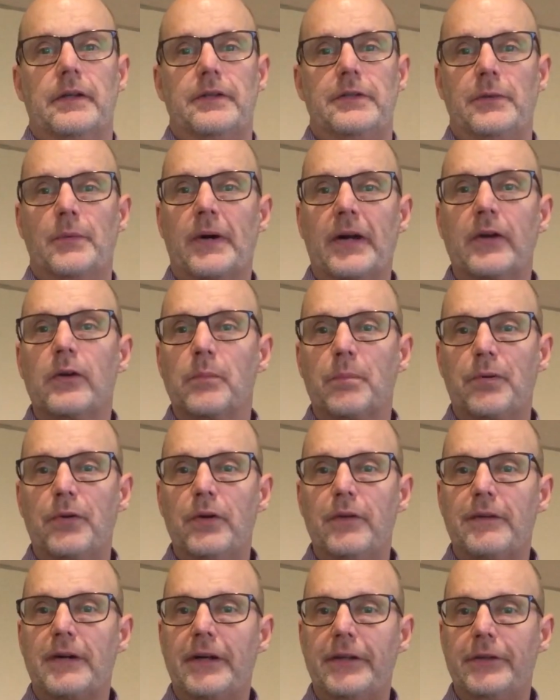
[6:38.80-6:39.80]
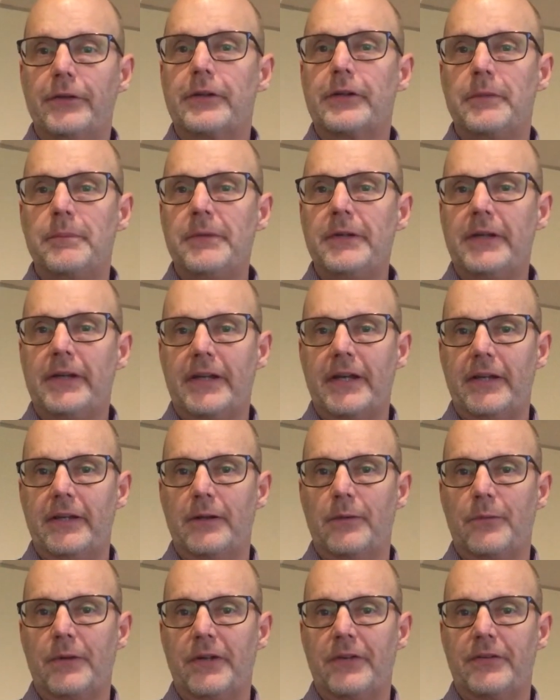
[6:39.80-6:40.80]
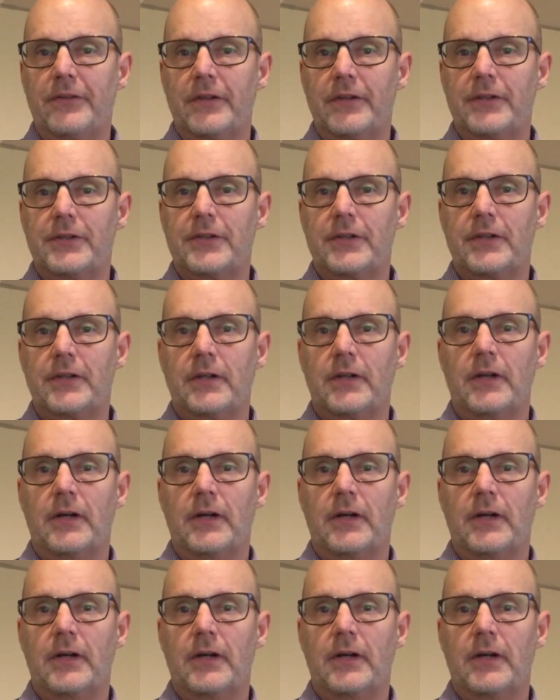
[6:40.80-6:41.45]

Do you want to improve how you communicate your research?